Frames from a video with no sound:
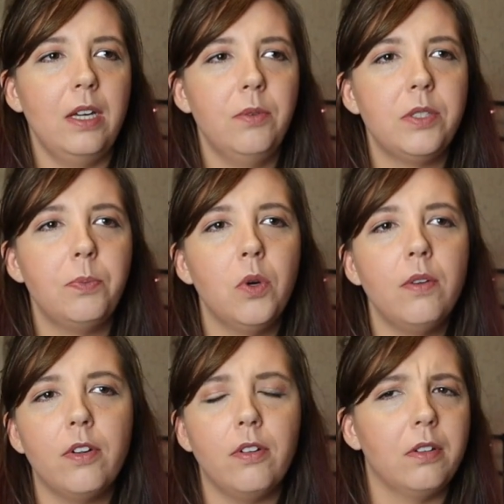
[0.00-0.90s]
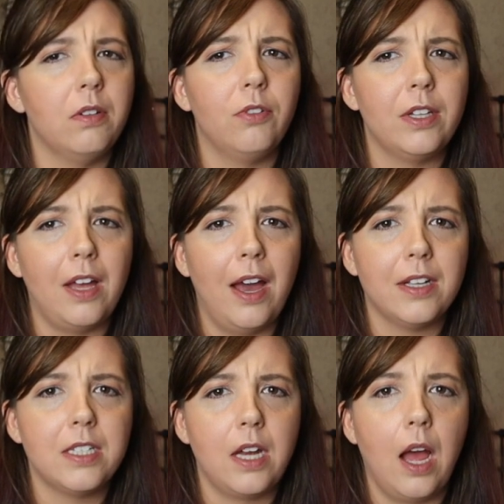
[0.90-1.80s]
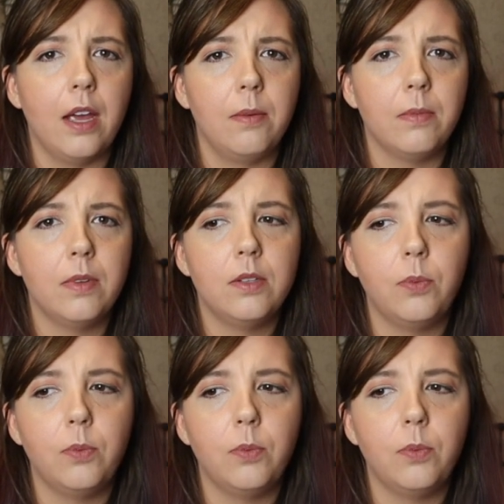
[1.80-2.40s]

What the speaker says: it was more of a relaxed time.